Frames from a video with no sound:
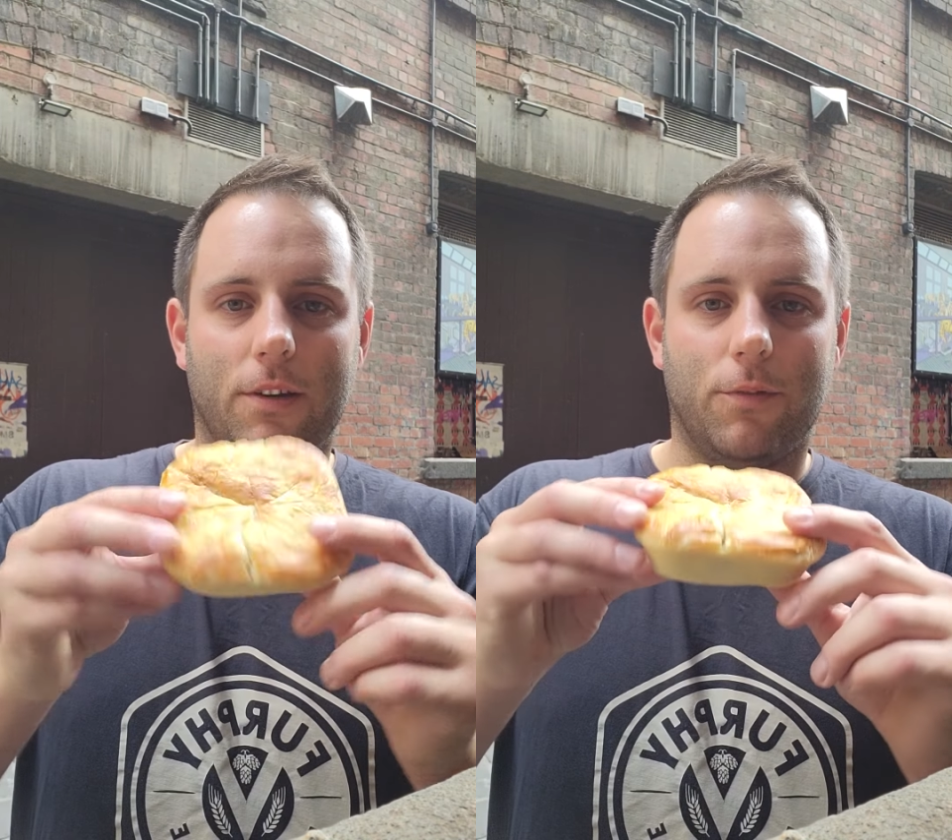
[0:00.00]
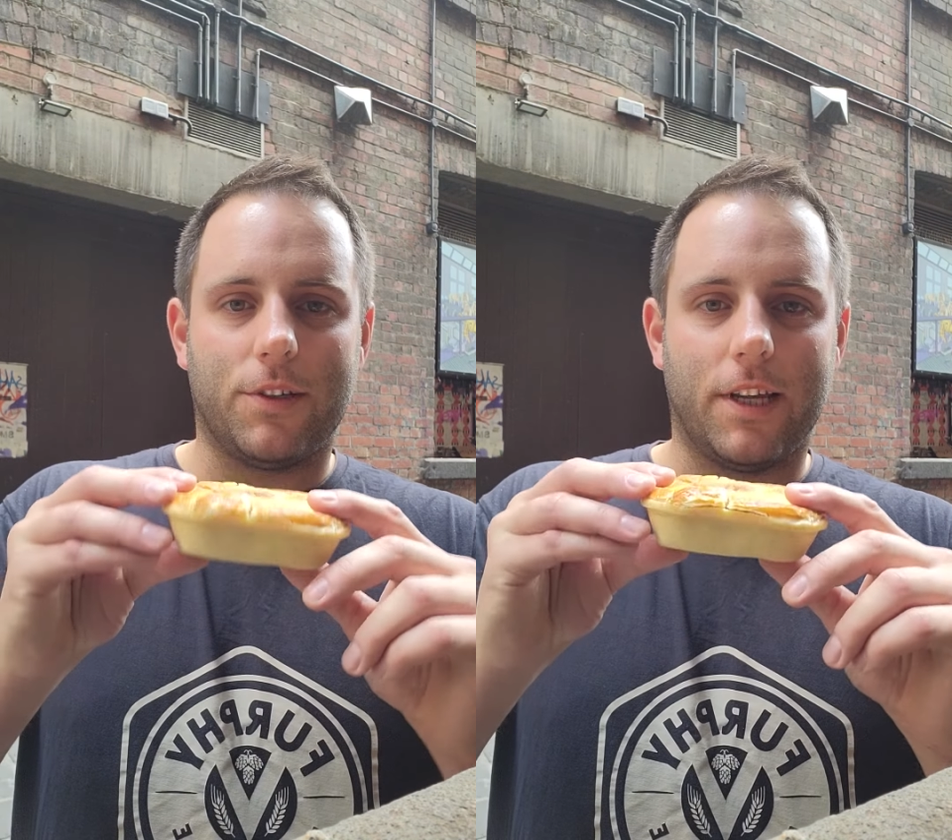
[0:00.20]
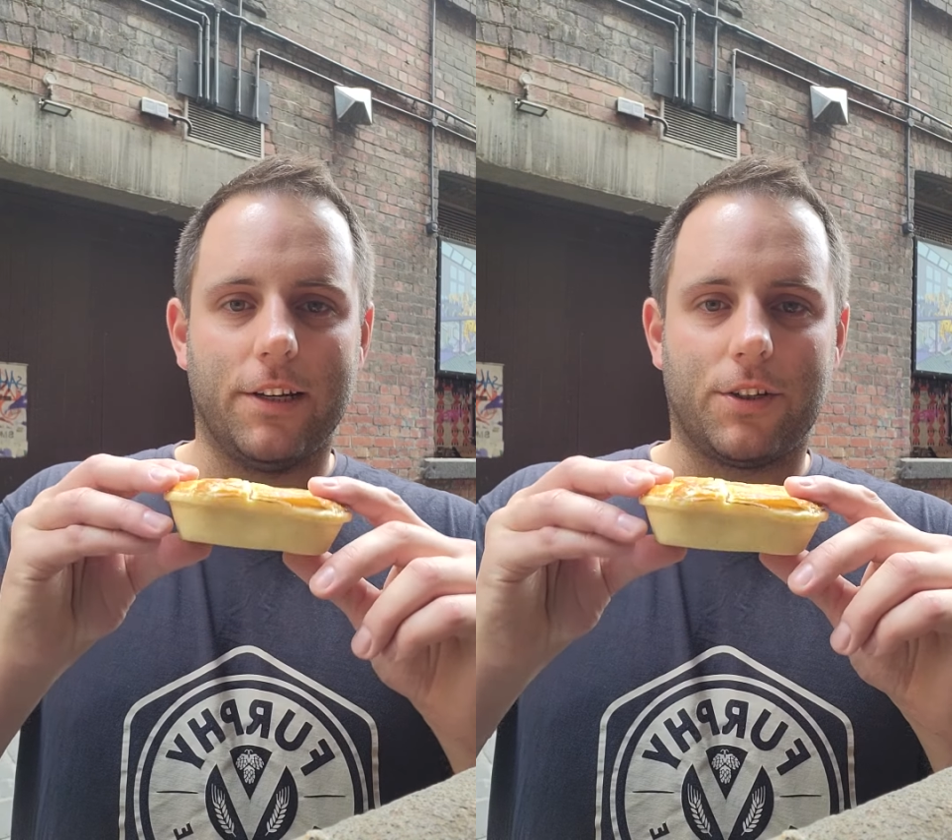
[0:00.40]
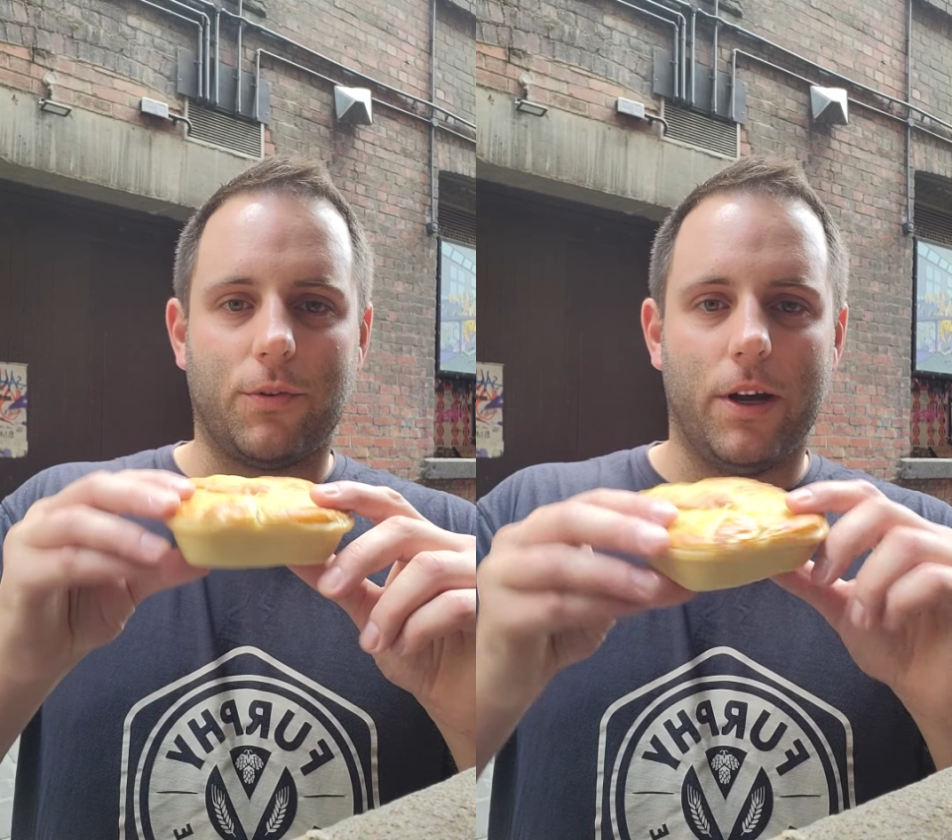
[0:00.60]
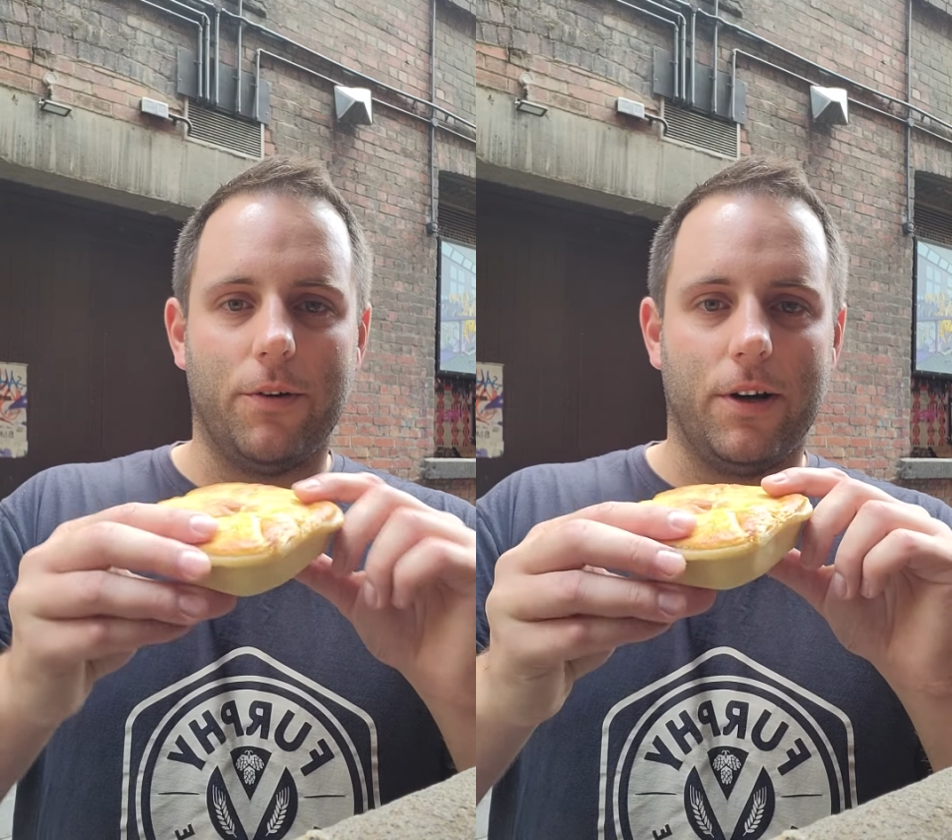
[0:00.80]
Once again, a
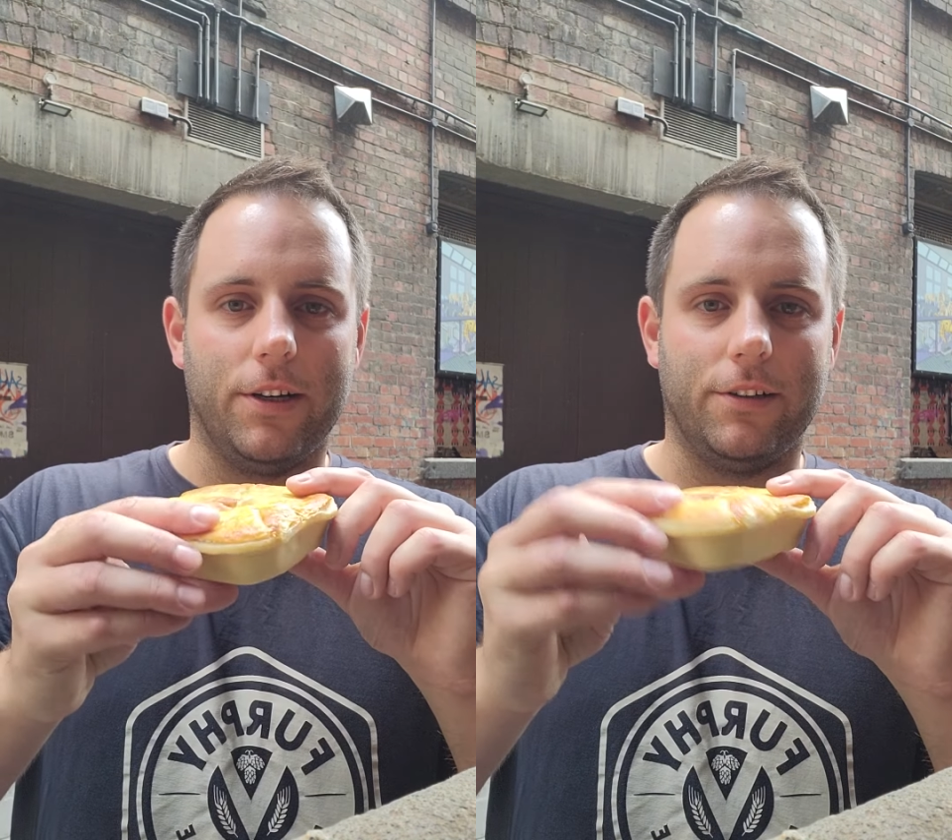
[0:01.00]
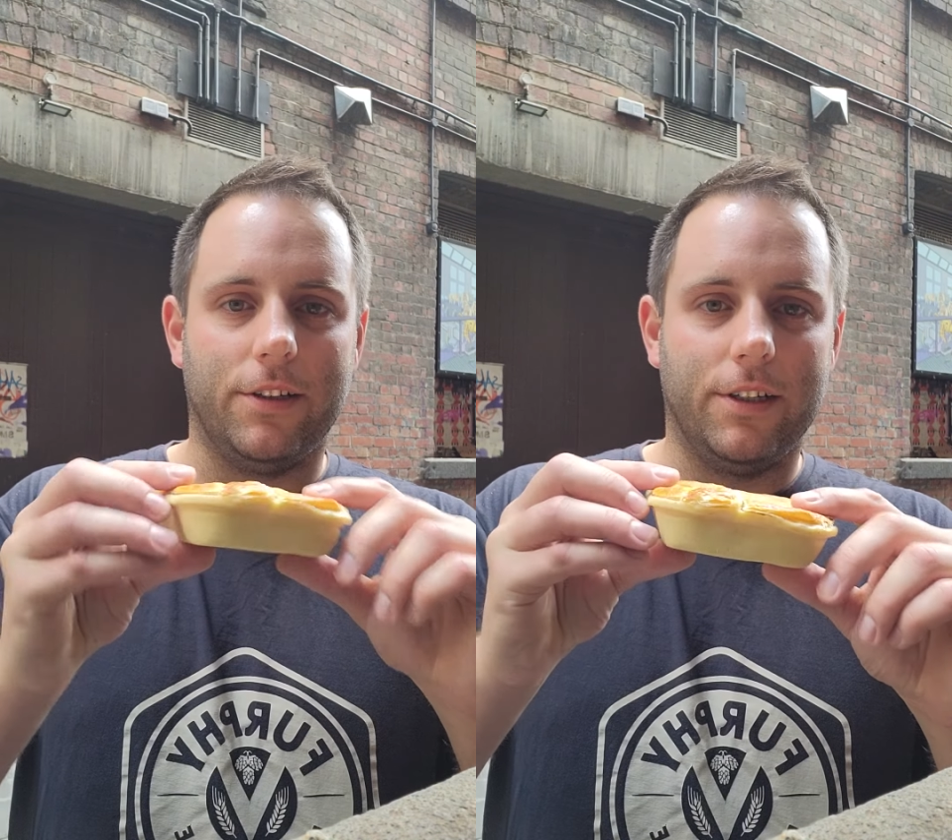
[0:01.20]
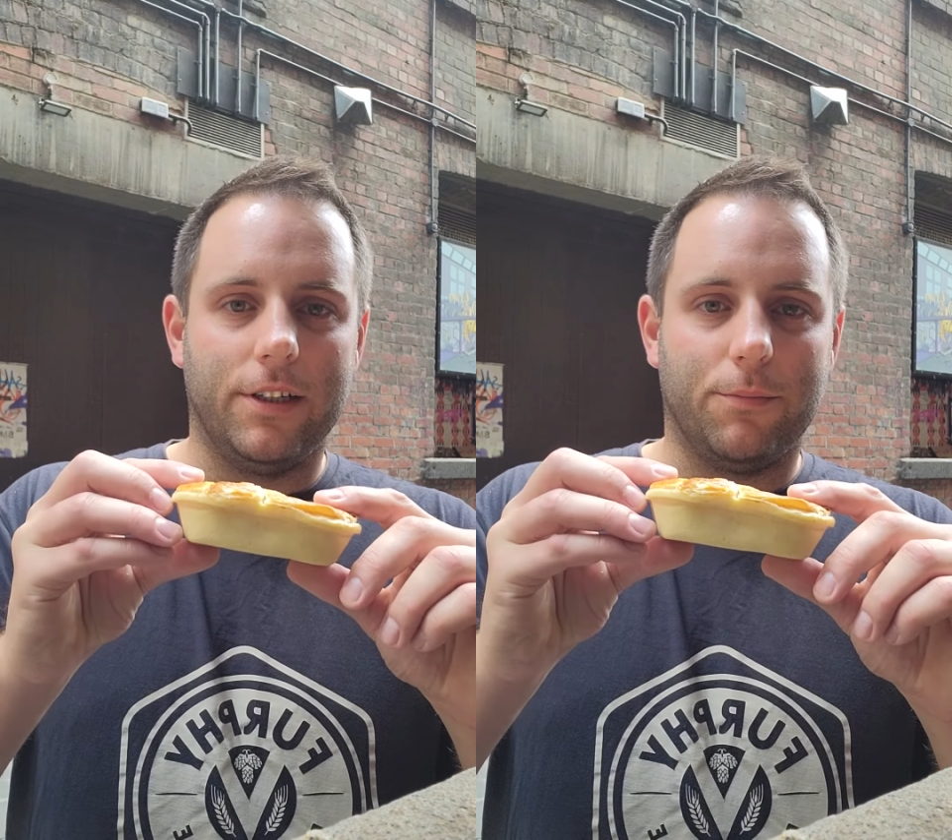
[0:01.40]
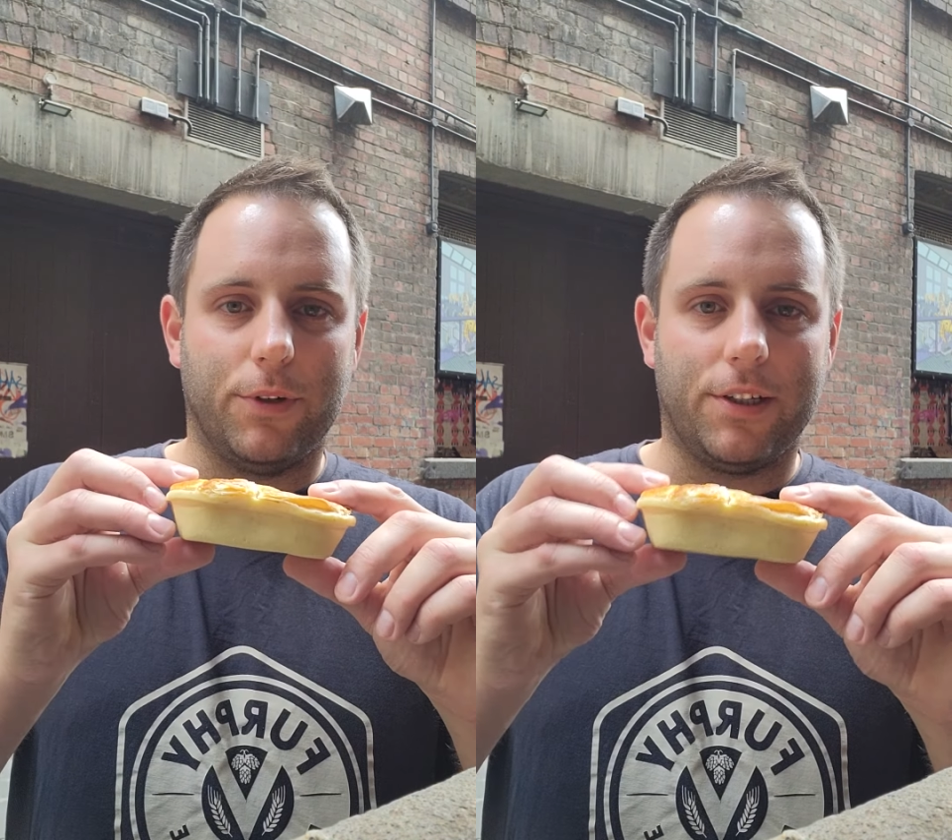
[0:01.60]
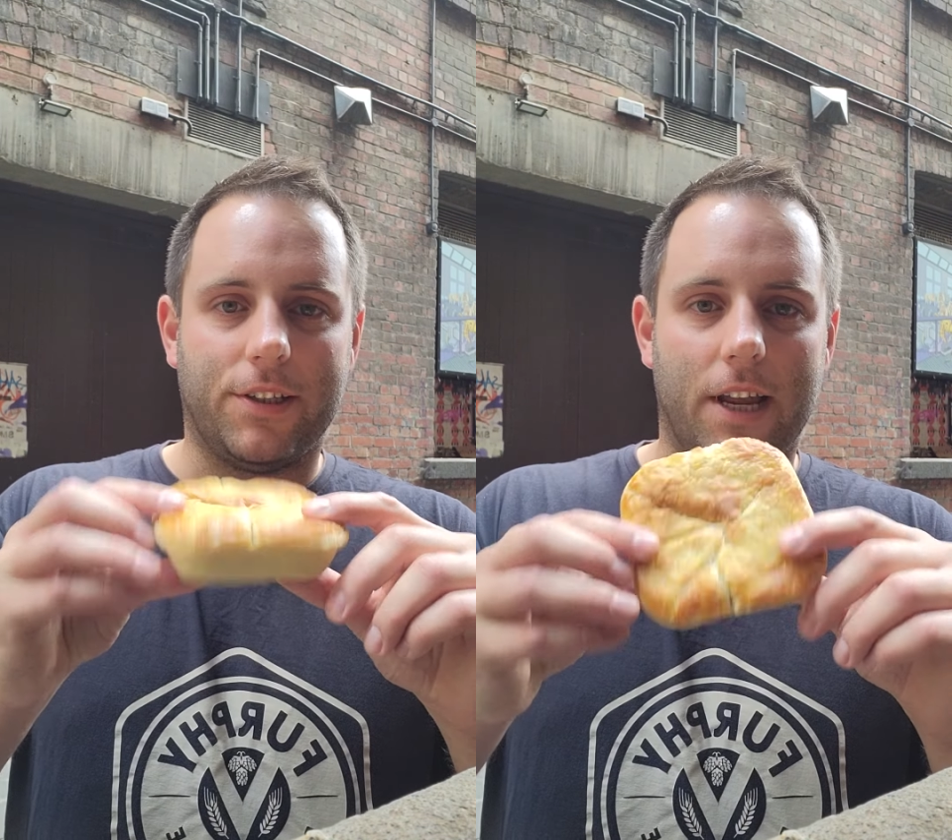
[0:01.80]
square one,
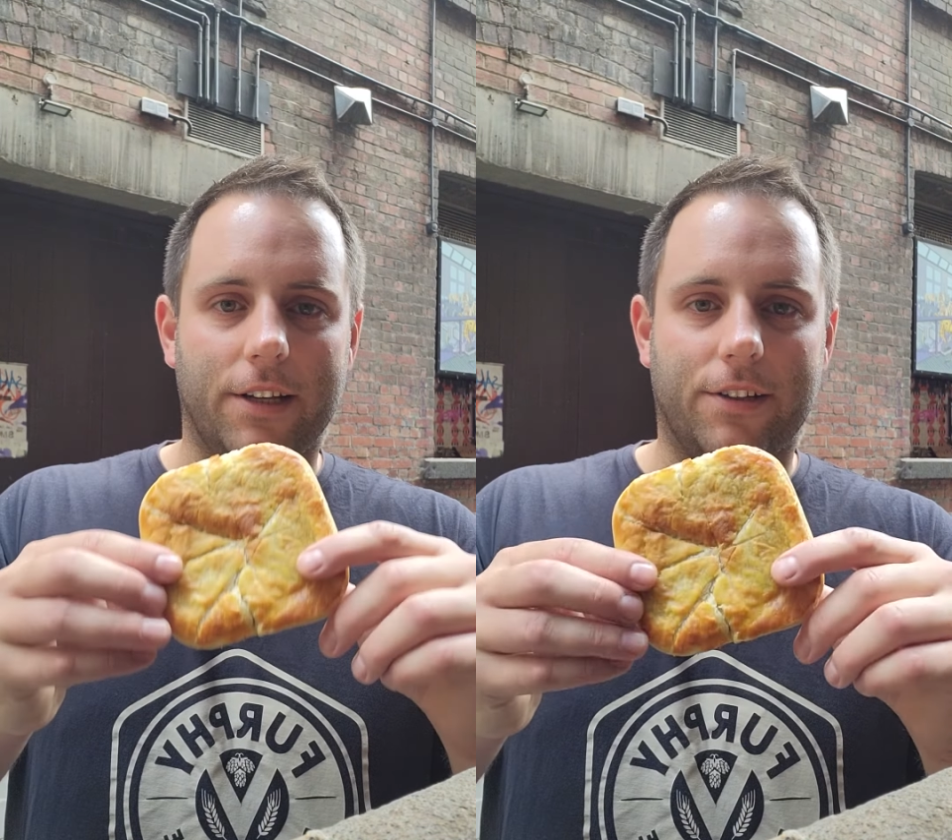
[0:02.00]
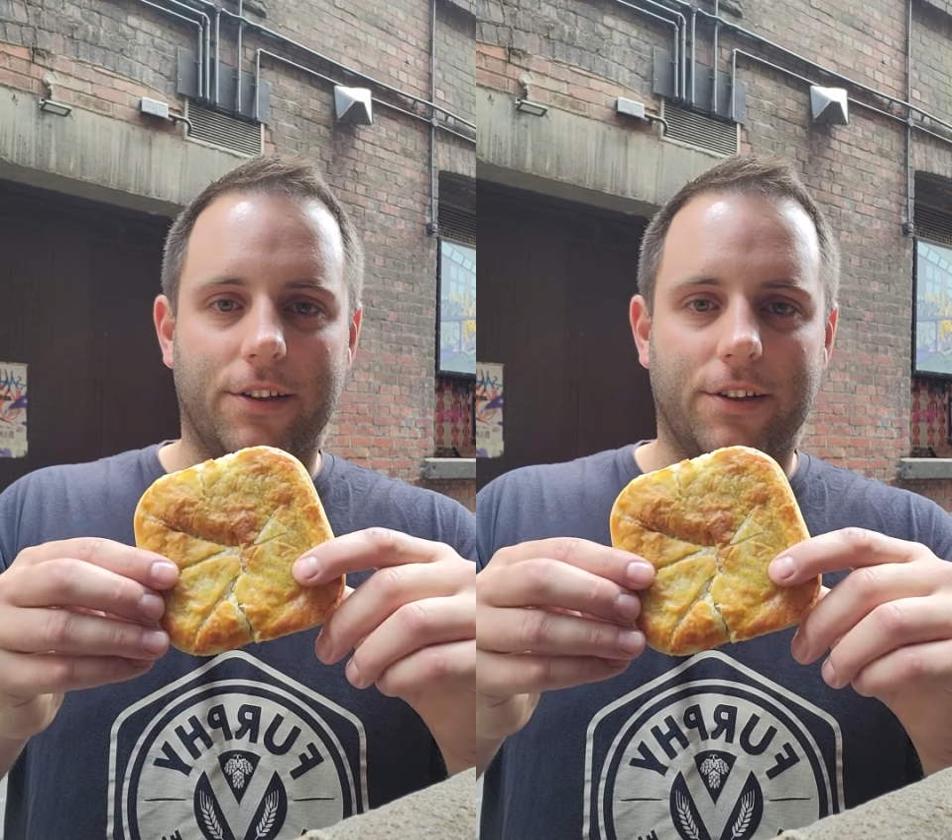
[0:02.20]
pretty standard